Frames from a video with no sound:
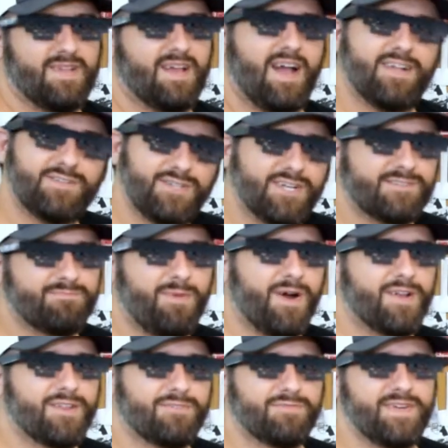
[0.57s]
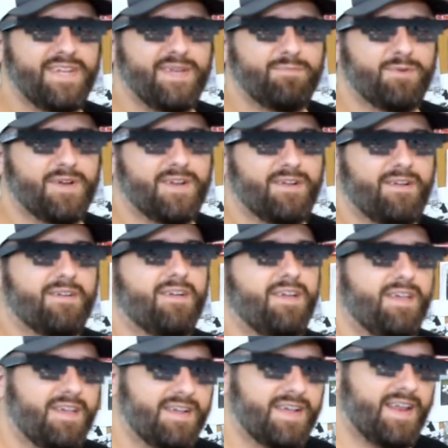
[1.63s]
I just bought a 3D printer.
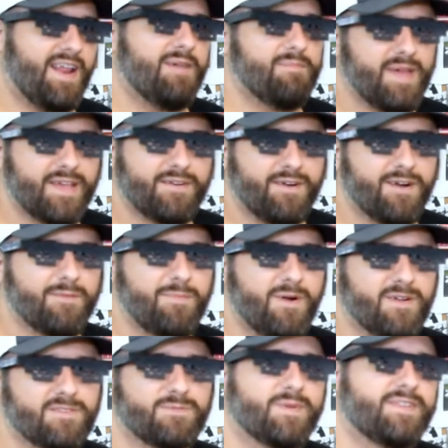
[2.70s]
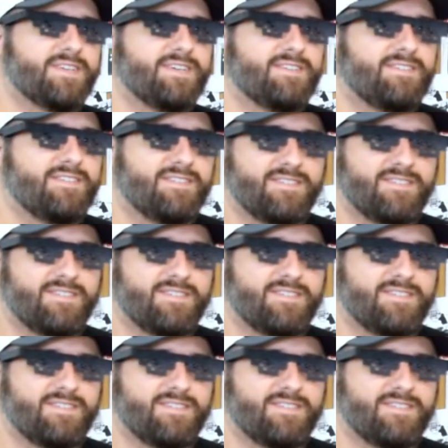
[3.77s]
Can I make car parts with it?